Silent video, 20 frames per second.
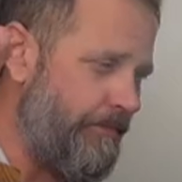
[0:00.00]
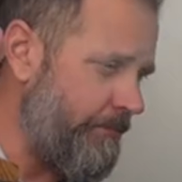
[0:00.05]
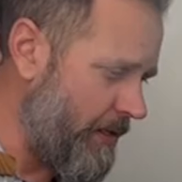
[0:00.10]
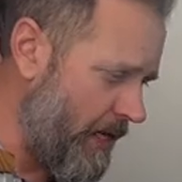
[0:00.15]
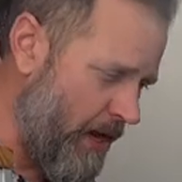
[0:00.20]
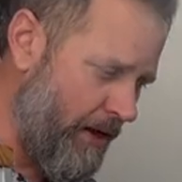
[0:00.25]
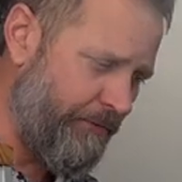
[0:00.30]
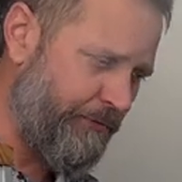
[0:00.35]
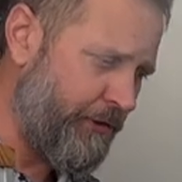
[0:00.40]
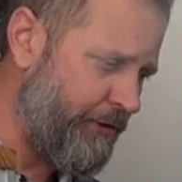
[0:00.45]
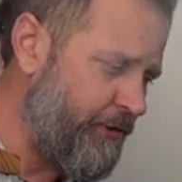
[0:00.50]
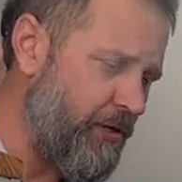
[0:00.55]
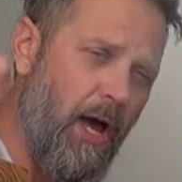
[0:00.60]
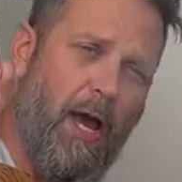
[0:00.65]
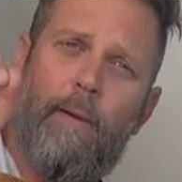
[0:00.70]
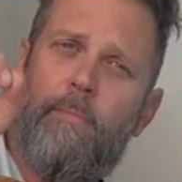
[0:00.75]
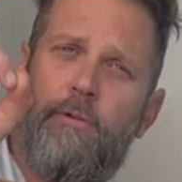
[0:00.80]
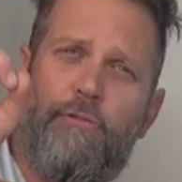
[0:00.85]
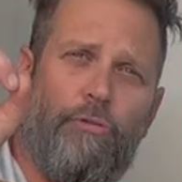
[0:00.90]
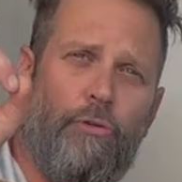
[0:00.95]
every
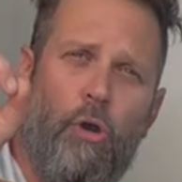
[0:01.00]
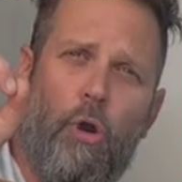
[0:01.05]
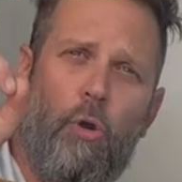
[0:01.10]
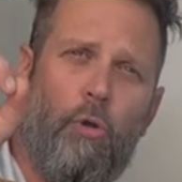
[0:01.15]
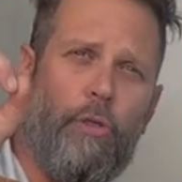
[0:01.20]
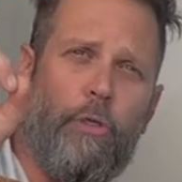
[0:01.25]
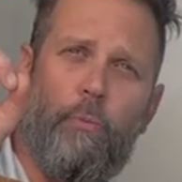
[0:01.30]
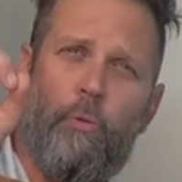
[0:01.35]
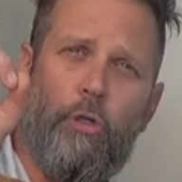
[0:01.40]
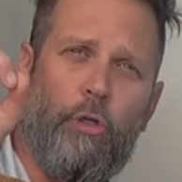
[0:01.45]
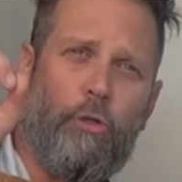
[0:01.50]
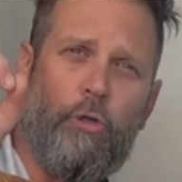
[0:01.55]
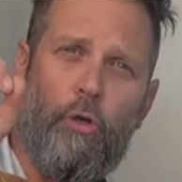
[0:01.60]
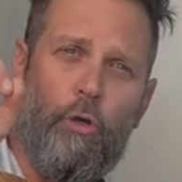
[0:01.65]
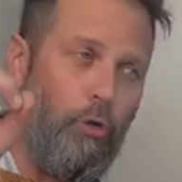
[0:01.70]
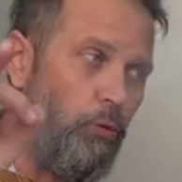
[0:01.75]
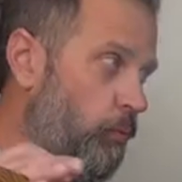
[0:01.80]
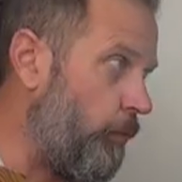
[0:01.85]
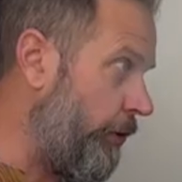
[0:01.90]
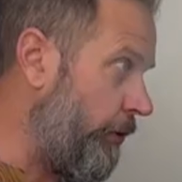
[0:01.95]
time it's cold and we're
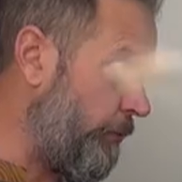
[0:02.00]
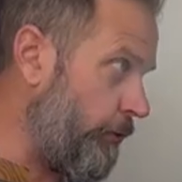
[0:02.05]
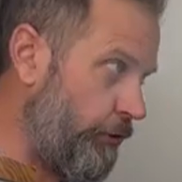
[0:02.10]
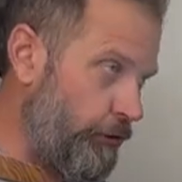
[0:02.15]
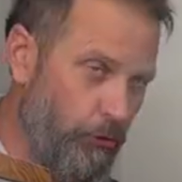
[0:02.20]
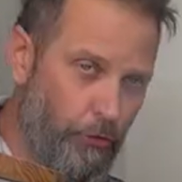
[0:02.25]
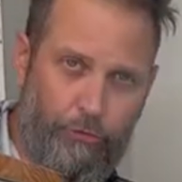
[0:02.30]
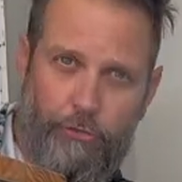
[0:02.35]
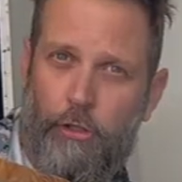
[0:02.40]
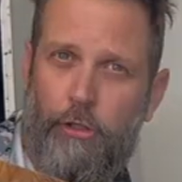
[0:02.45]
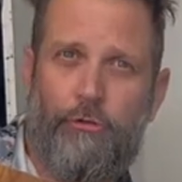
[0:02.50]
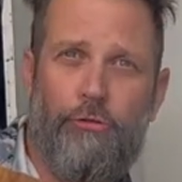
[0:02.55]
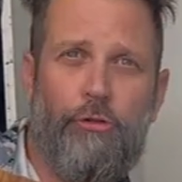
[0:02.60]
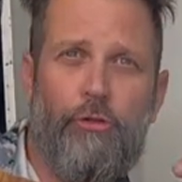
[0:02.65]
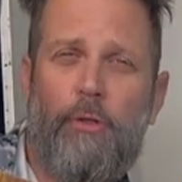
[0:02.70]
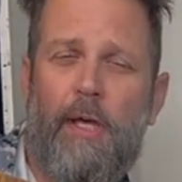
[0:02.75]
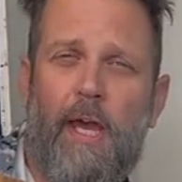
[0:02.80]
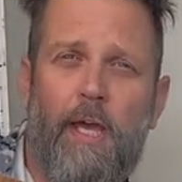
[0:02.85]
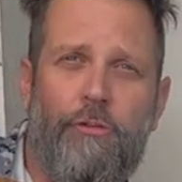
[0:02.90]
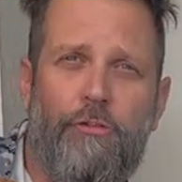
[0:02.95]
cold? We were using it
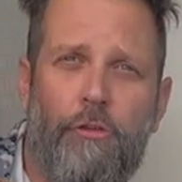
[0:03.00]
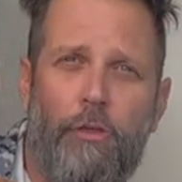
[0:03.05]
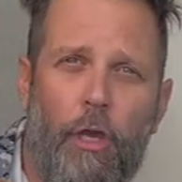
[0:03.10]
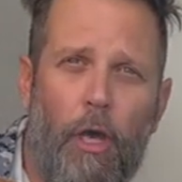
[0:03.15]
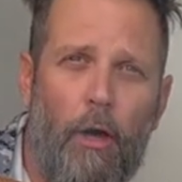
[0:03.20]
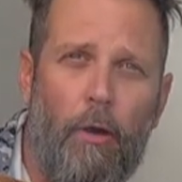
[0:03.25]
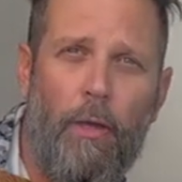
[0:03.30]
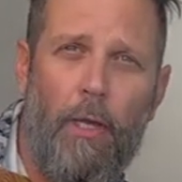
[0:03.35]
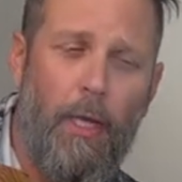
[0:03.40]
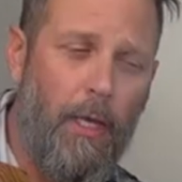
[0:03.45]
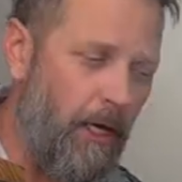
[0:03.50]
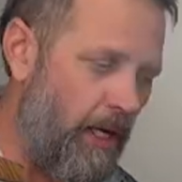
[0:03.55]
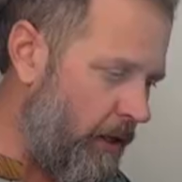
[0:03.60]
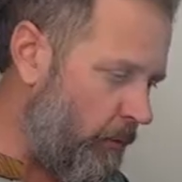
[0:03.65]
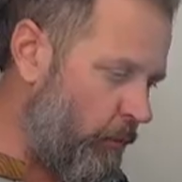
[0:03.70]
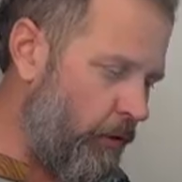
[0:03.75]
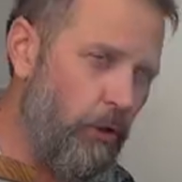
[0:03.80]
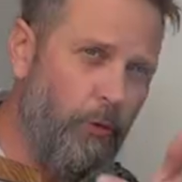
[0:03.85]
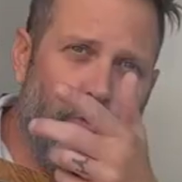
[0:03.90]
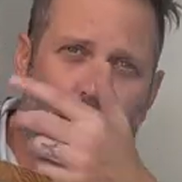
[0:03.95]
2 days ago
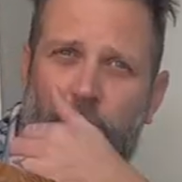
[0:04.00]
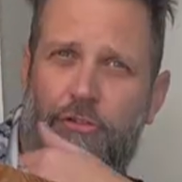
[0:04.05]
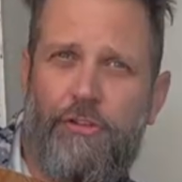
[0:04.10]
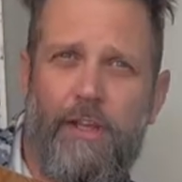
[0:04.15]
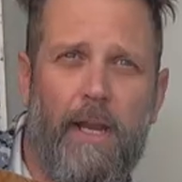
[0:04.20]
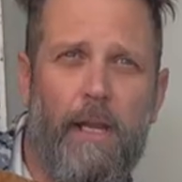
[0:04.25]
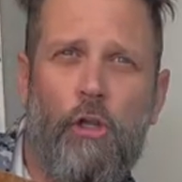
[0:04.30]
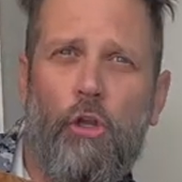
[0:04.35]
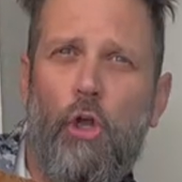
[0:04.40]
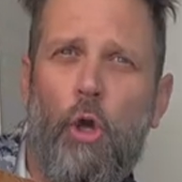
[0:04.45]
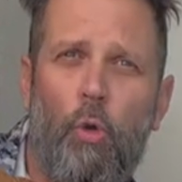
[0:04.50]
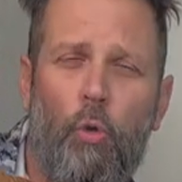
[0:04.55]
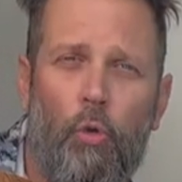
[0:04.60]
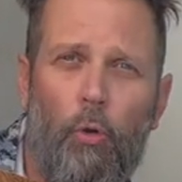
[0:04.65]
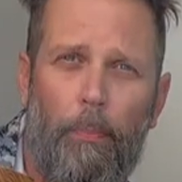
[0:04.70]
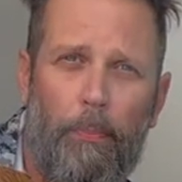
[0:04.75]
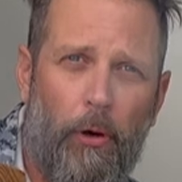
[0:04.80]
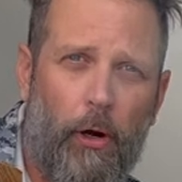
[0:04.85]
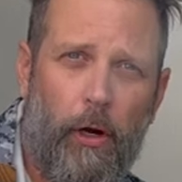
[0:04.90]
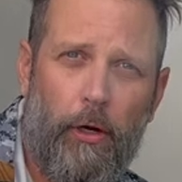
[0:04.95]
and we were just at a
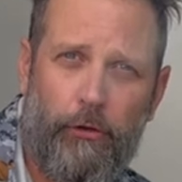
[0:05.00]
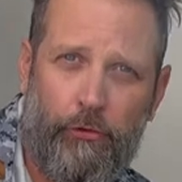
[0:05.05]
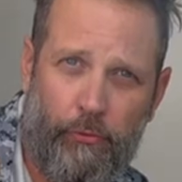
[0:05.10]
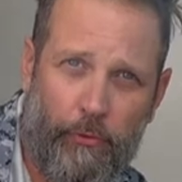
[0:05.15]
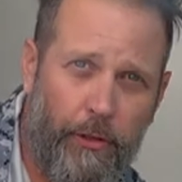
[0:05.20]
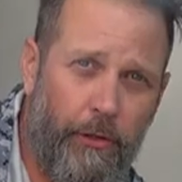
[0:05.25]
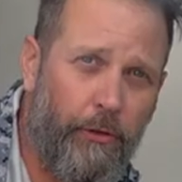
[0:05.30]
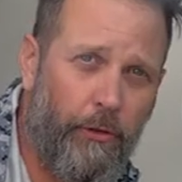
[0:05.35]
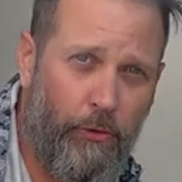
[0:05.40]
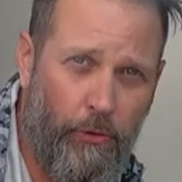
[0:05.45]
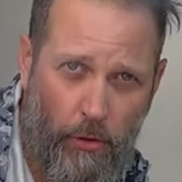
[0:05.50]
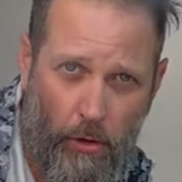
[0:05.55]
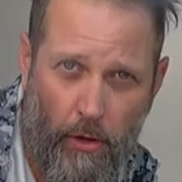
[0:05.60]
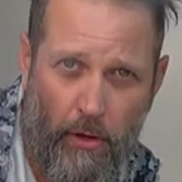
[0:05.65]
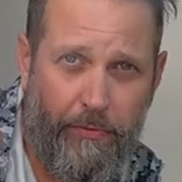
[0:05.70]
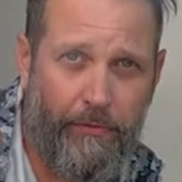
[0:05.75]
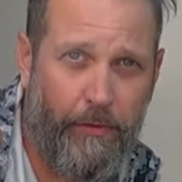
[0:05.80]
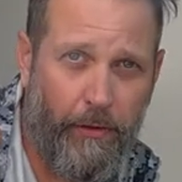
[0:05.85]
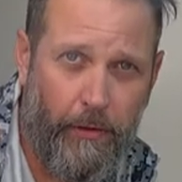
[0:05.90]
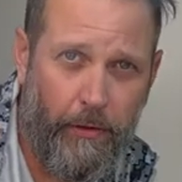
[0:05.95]
local park drinking
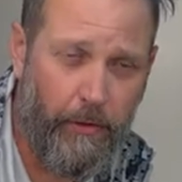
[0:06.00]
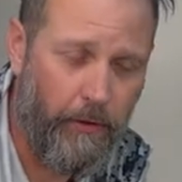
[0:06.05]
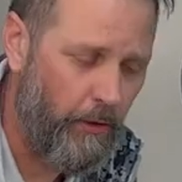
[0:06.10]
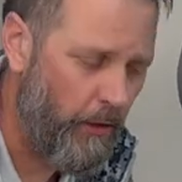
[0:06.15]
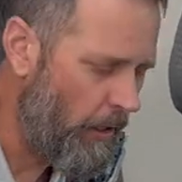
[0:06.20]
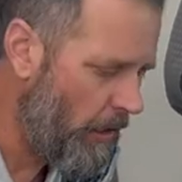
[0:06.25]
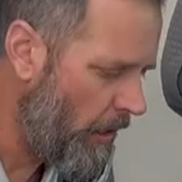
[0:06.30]
coffee here.